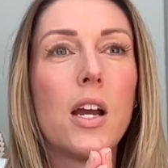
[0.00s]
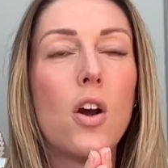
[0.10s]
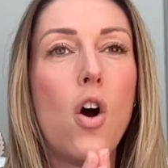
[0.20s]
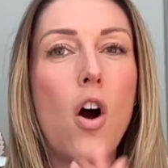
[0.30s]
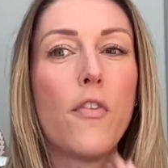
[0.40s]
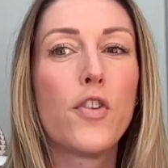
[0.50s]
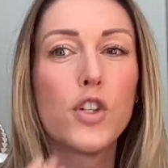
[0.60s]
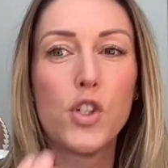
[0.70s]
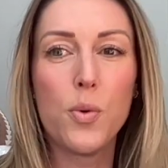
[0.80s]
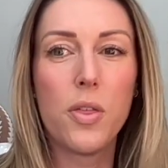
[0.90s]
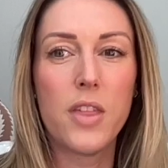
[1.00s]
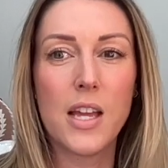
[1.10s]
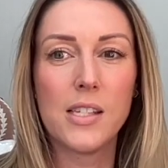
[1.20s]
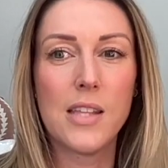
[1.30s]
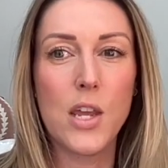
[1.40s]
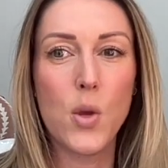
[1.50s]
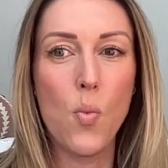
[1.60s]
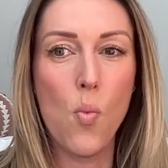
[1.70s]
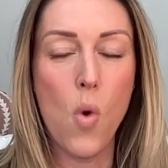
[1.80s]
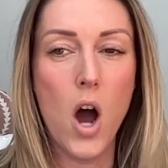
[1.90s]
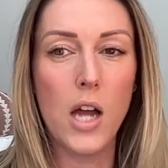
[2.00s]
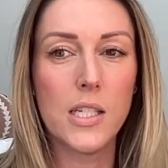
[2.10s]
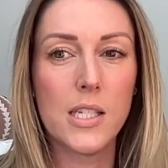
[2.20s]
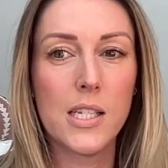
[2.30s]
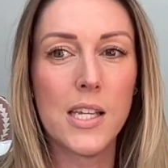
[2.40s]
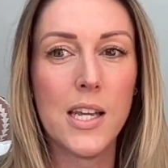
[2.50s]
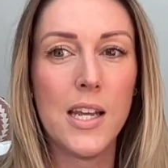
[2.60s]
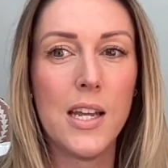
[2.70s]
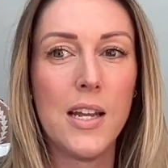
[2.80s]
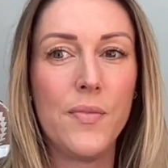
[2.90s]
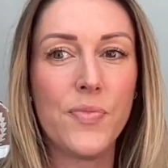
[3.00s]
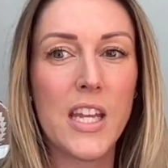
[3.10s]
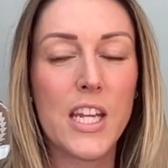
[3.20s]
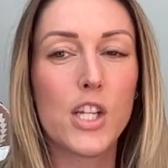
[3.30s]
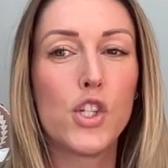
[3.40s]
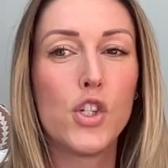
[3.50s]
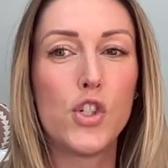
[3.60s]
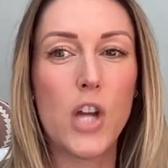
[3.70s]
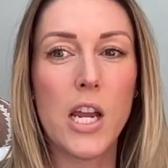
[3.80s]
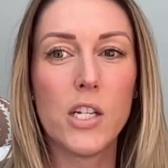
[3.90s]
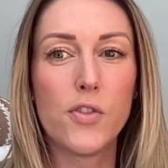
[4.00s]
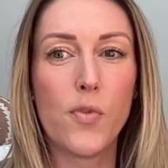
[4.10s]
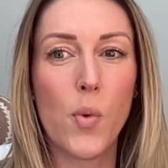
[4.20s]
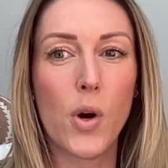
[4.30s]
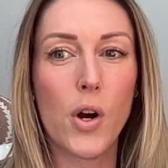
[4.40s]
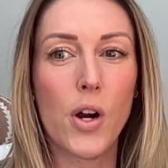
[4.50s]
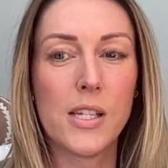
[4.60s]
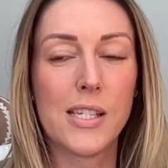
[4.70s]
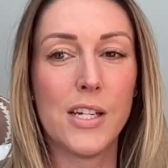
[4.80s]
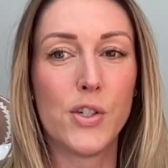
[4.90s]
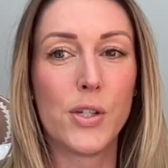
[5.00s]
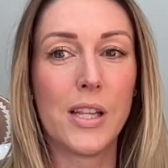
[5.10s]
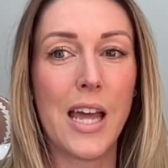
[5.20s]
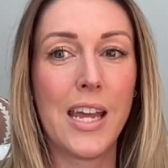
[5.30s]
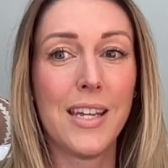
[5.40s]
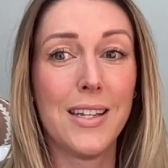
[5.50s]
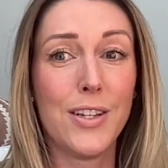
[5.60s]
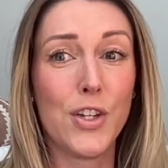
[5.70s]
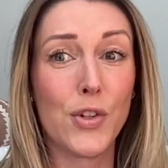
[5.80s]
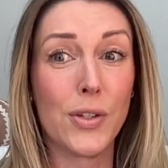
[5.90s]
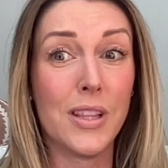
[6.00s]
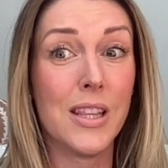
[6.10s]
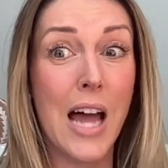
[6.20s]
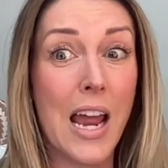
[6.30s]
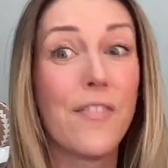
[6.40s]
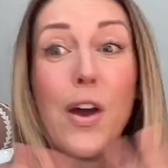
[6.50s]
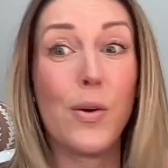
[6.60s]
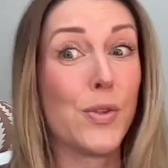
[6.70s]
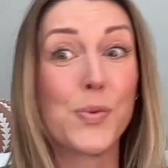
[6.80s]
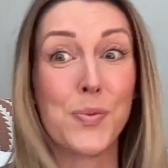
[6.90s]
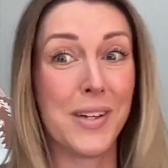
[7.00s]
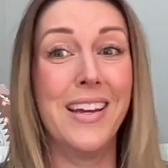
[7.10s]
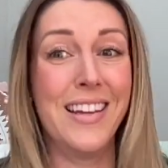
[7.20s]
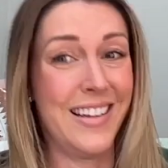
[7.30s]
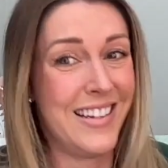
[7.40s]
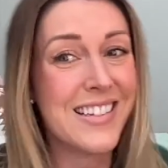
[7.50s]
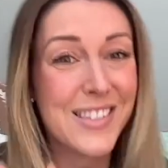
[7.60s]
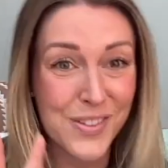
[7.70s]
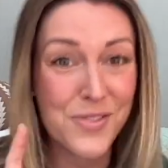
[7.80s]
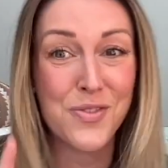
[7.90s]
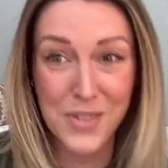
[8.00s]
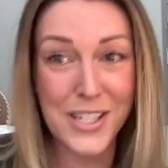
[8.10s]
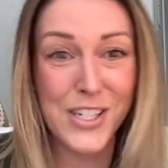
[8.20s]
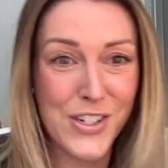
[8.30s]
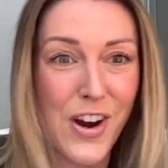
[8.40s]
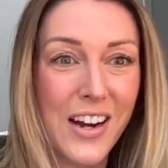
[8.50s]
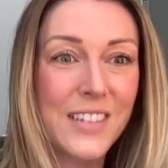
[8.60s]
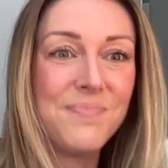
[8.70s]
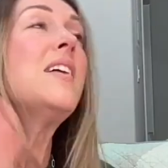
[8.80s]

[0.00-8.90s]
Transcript: offers you things that you want in exchange for essentially like your life. I don't know, it's really dark.